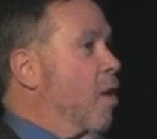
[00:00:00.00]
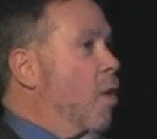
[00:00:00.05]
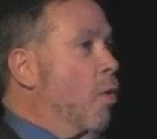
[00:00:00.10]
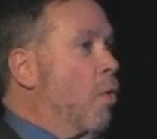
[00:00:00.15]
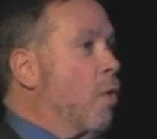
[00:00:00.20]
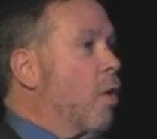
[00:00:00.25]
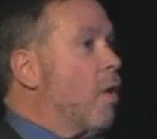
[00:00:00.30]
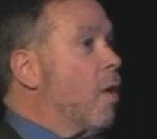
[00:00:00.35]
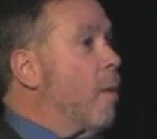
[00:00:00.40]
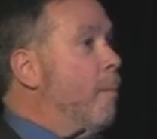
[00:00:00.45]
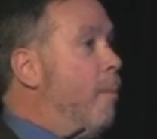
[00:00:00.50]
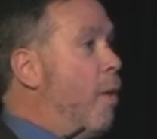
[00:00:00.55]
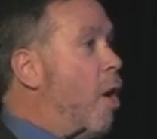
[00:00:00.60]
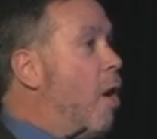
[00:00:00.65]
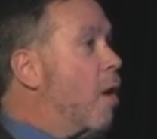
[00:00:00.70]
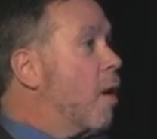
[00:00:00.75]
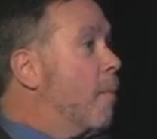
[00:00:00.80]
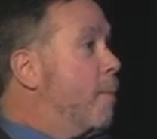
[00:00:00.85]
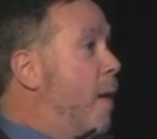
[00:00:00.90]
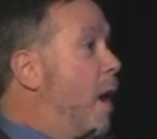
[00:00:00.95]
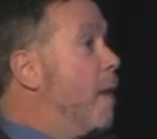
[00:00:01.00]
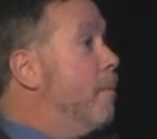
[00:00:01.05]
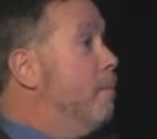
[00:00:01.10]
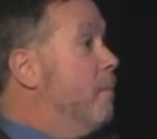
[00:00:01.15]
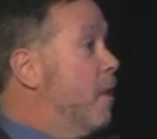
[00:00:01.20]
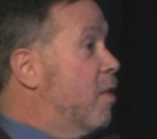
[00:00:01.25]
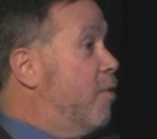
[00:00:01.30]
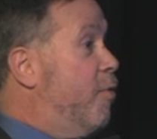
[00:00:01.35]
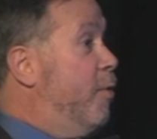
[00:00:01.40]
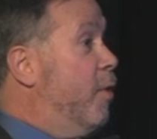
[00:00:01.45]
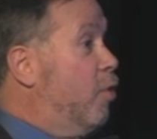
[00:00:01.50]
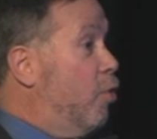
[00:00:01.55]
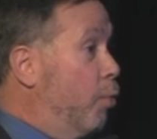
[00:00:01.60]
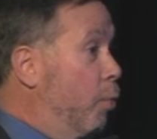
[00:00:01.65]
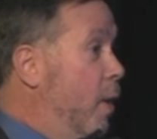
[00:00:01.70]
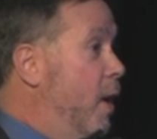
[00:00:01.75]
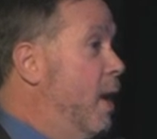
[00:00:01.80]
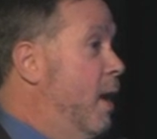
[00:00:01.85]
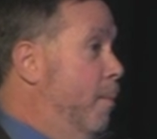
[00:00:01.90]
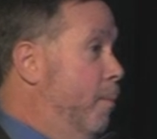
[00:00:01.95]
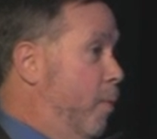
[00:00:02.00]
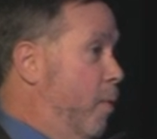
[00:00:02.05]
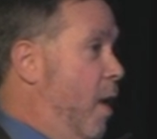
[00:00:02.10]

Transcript: or a bar bat mitzvah twinning